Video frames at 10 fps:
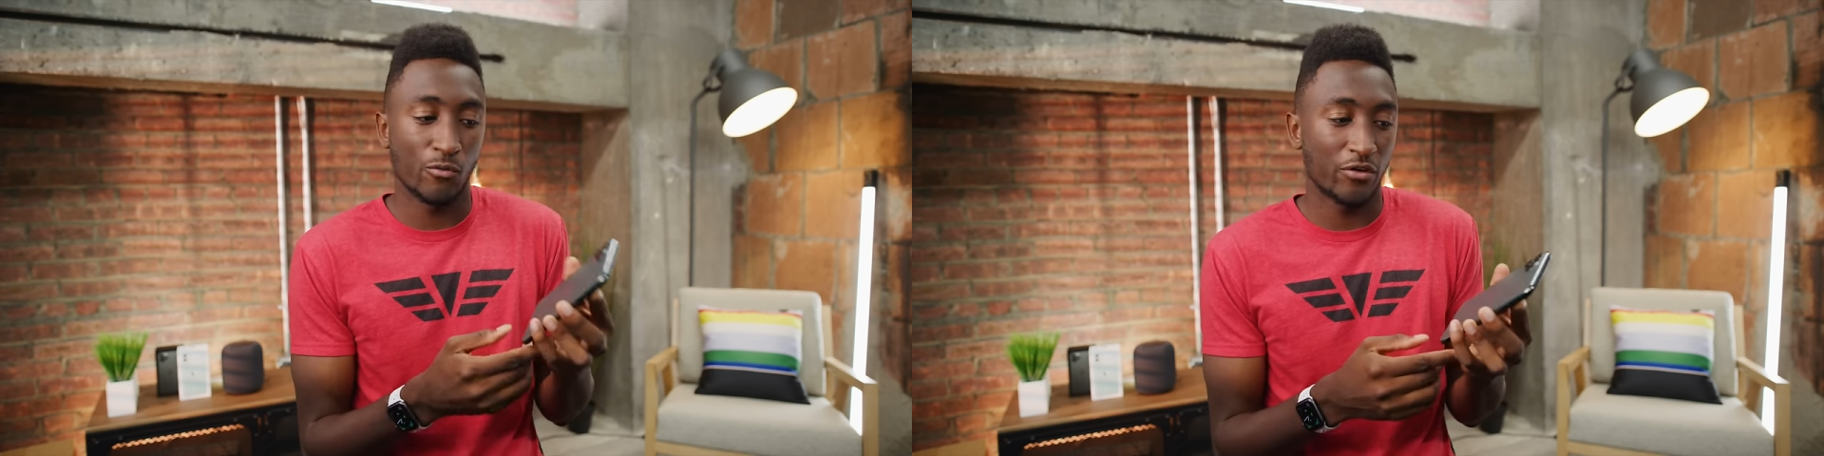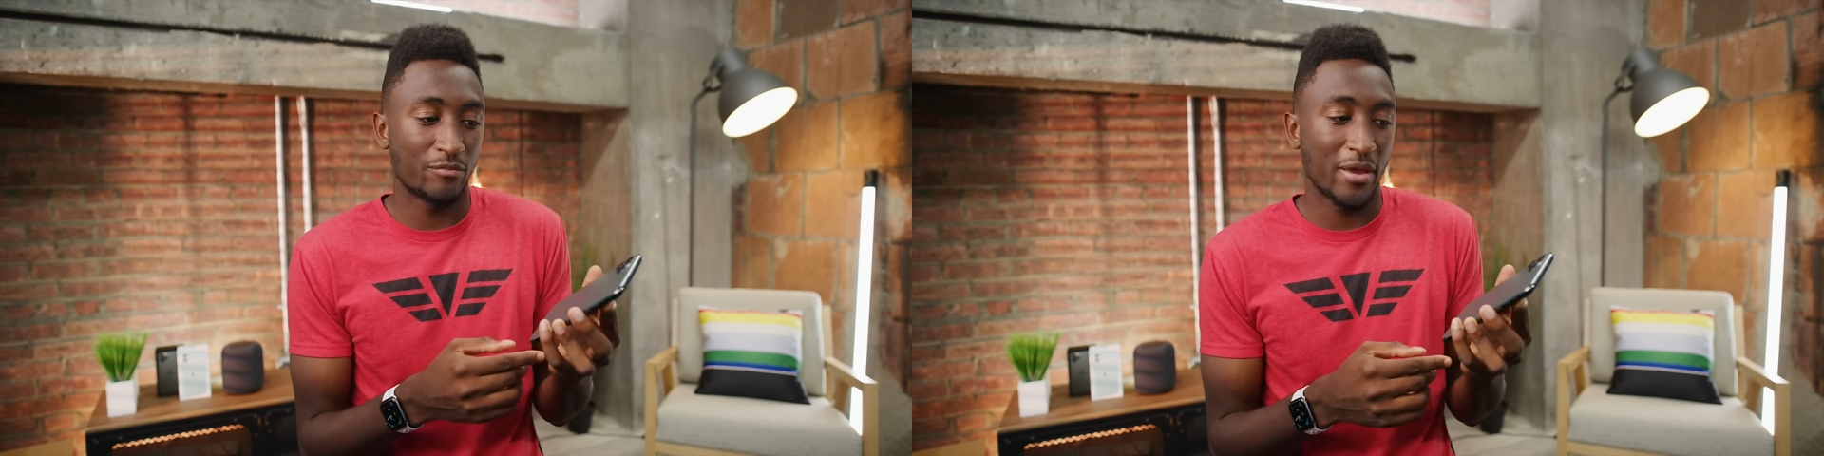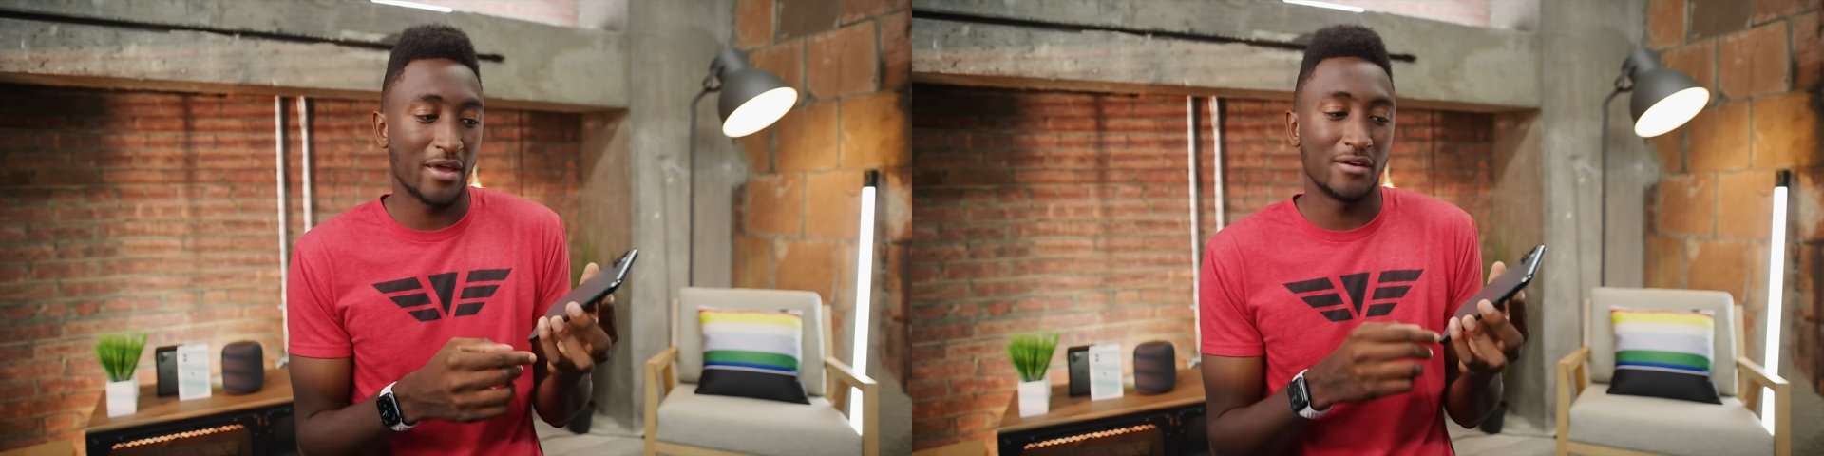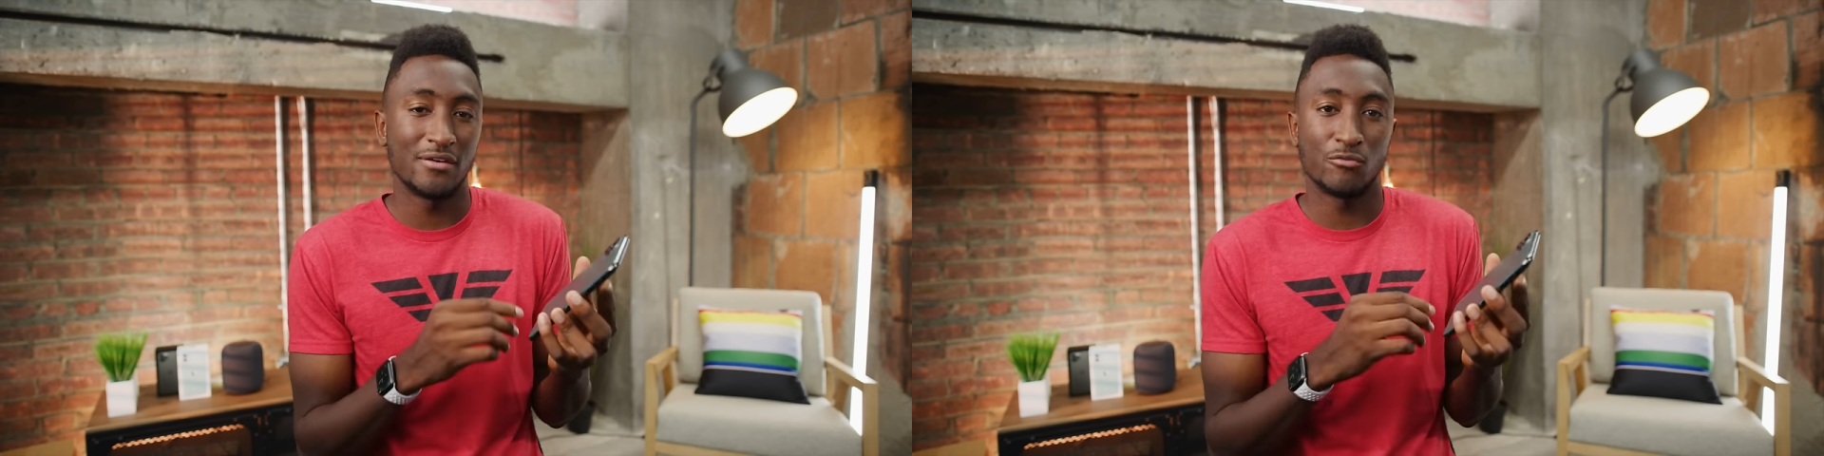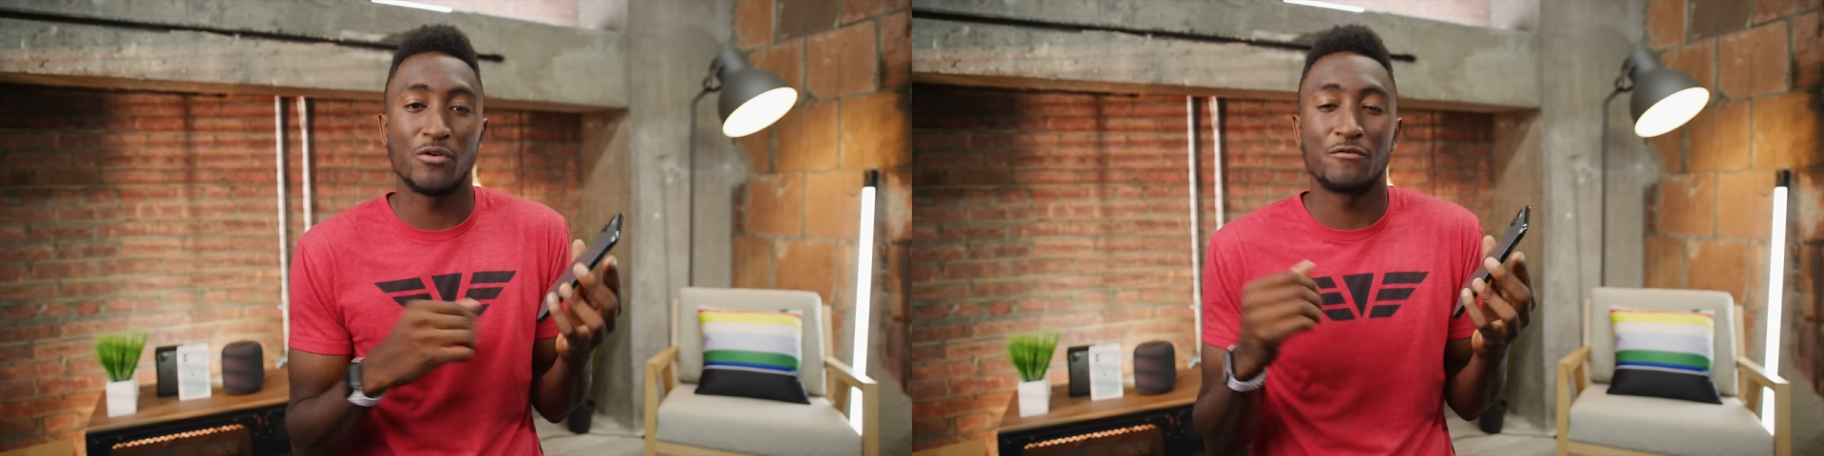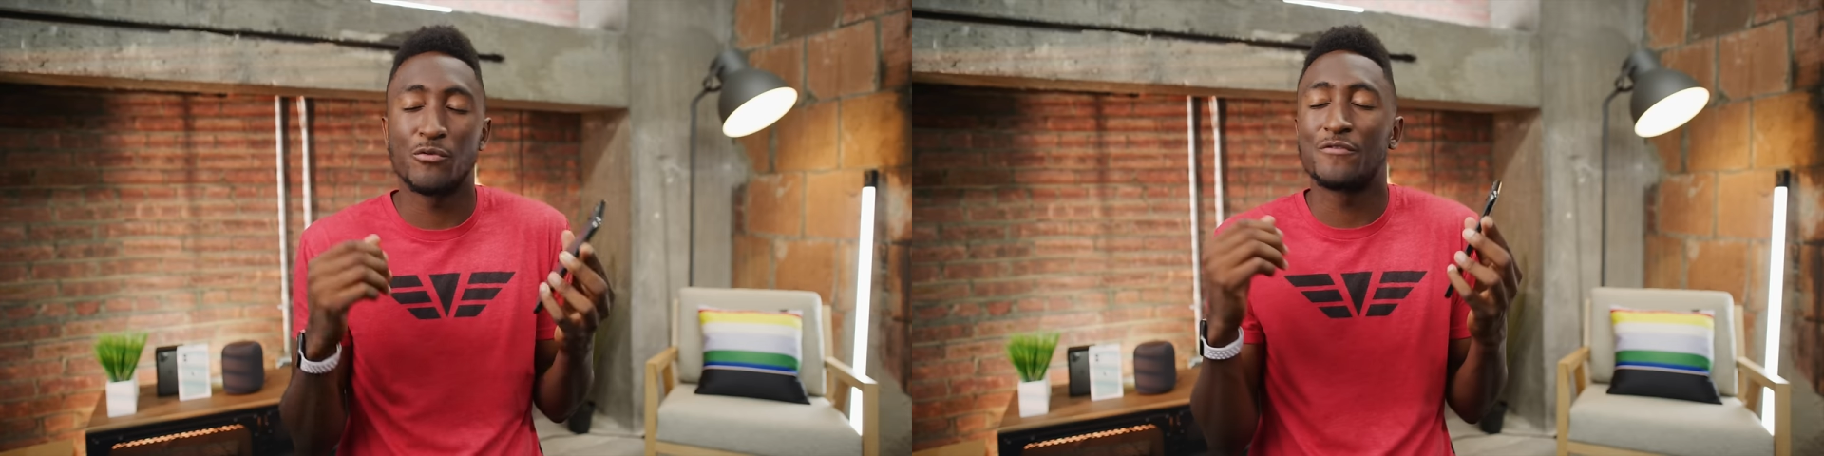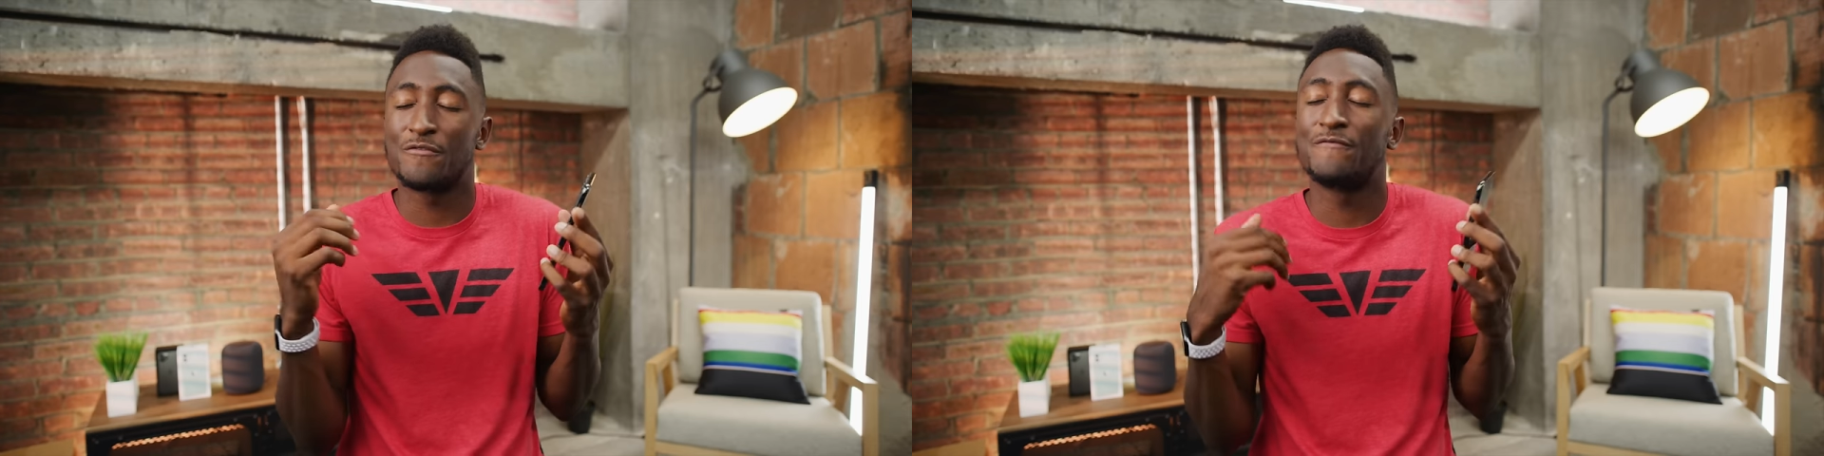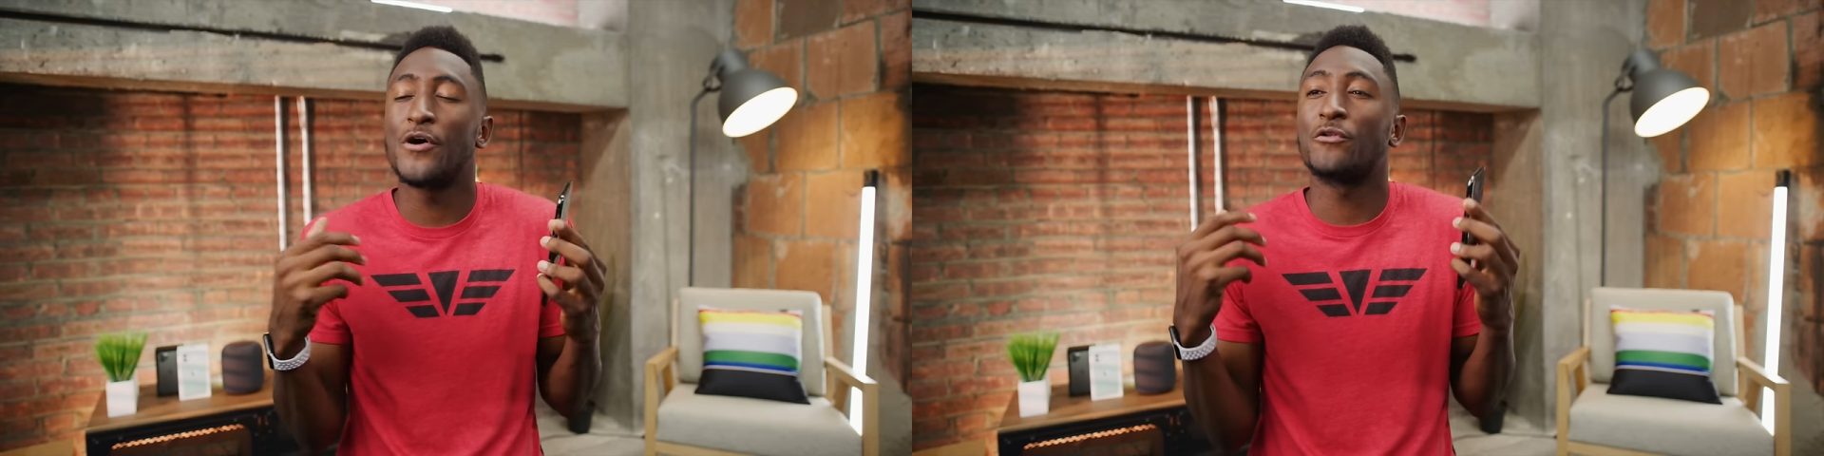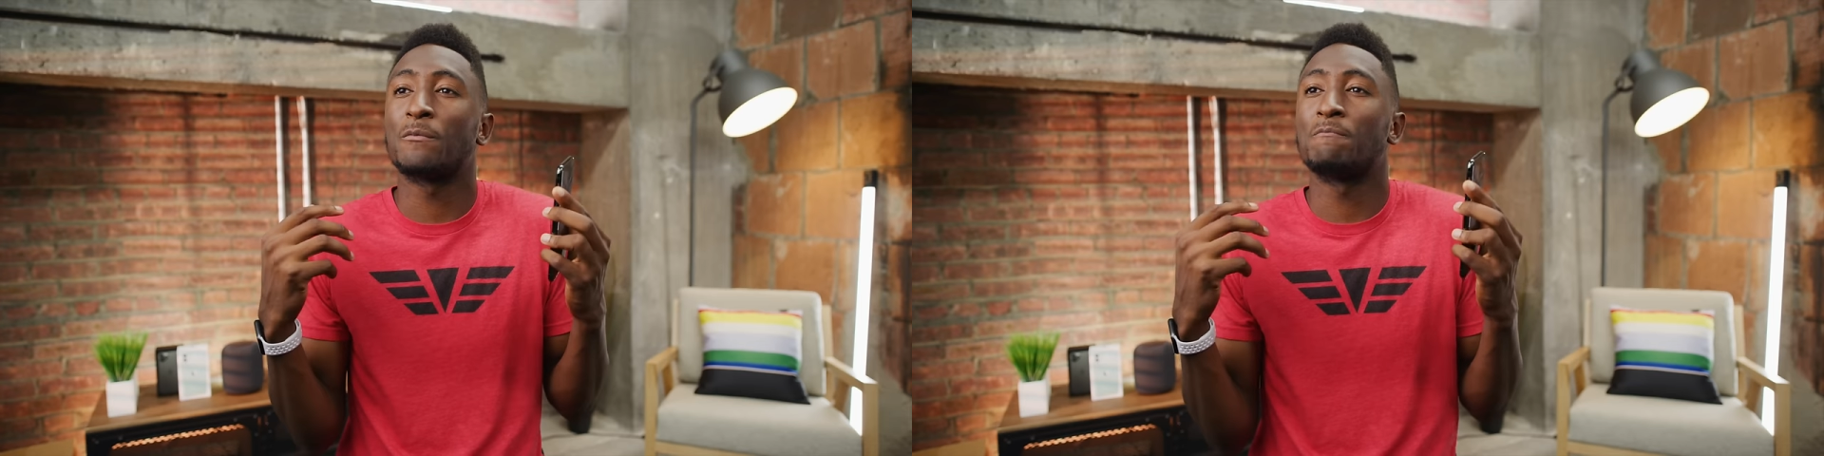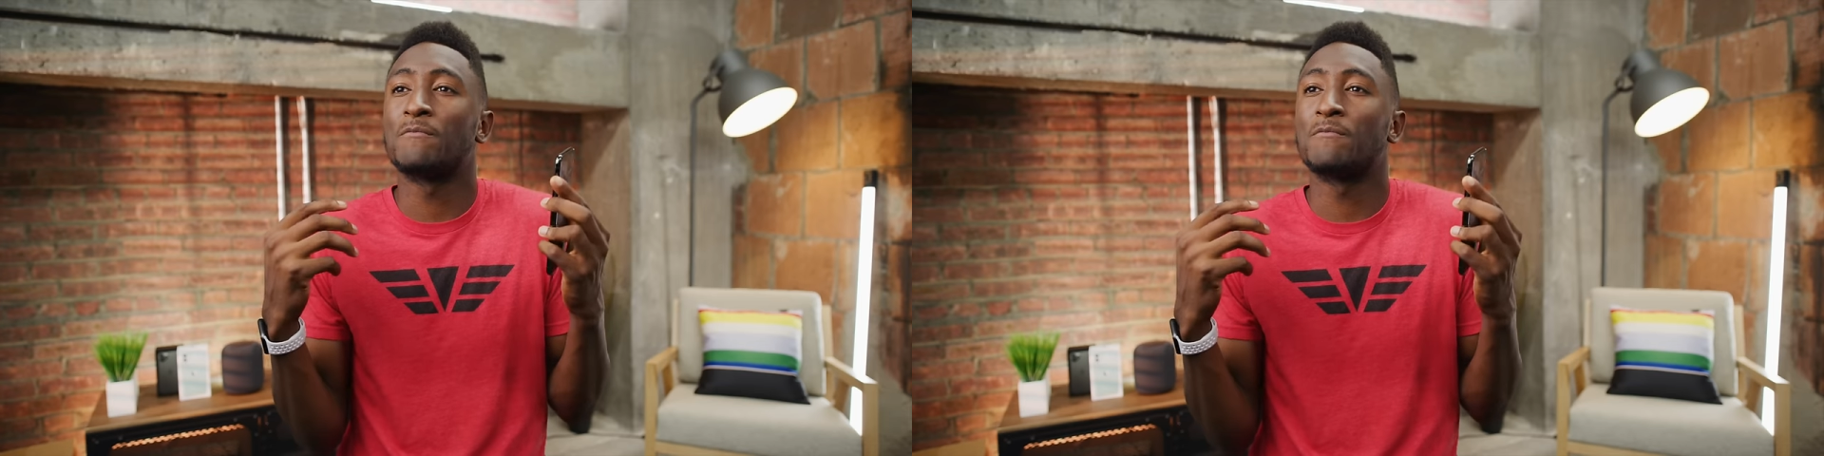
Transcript: would have felt